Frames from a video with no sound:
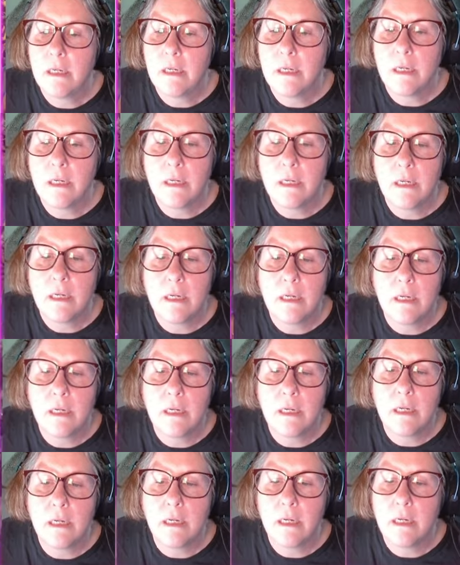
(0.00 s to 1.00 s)

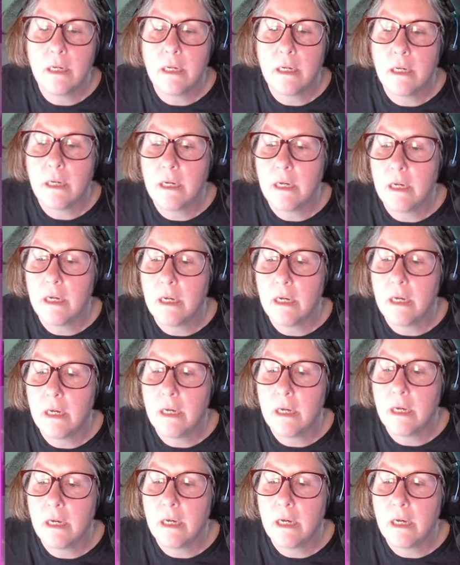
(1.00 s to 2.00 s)

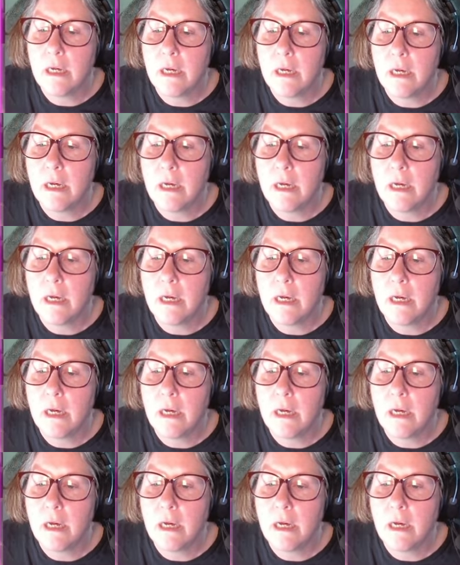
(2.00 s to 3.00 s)

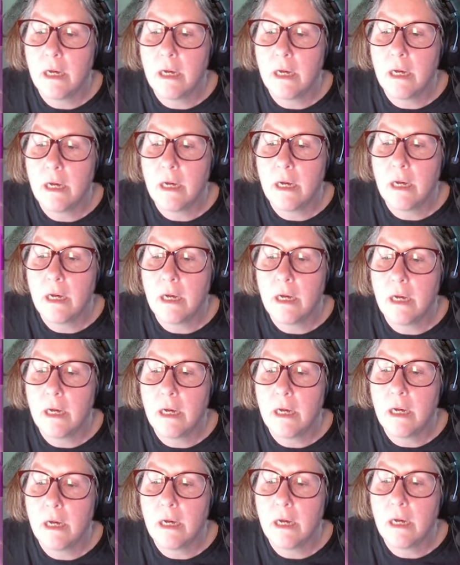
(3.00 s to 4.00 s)

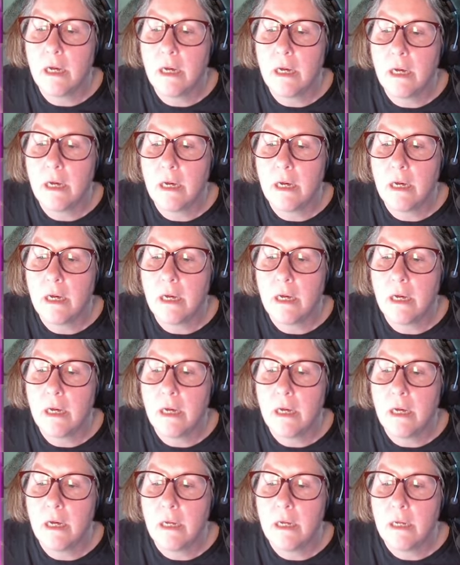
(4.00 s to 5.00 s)

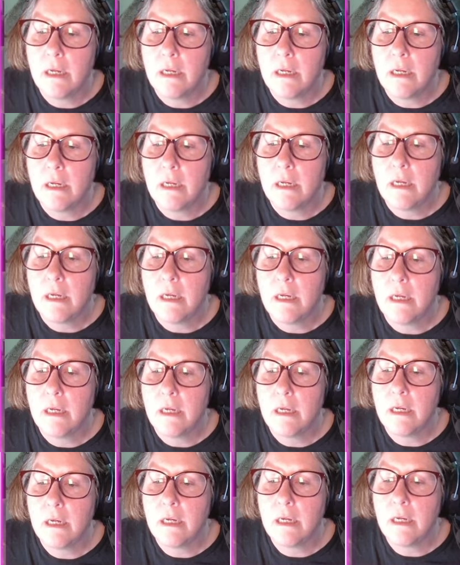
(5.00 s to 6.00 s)

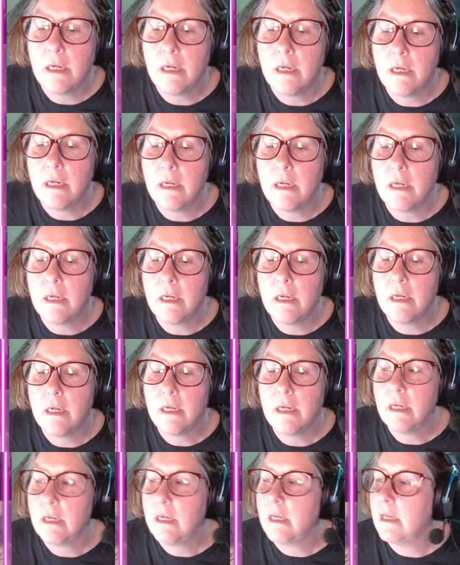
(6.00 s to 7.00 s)

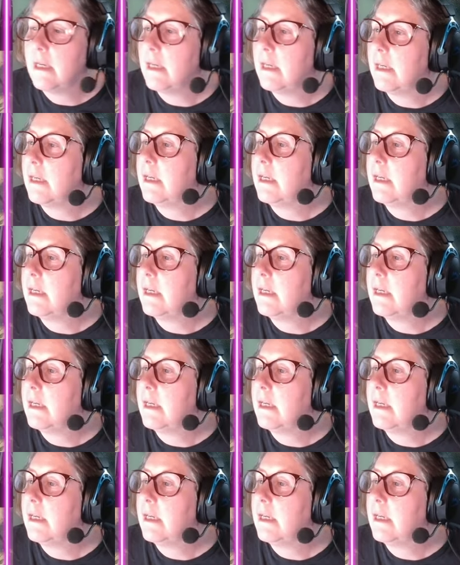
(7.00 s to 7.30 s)
(silence)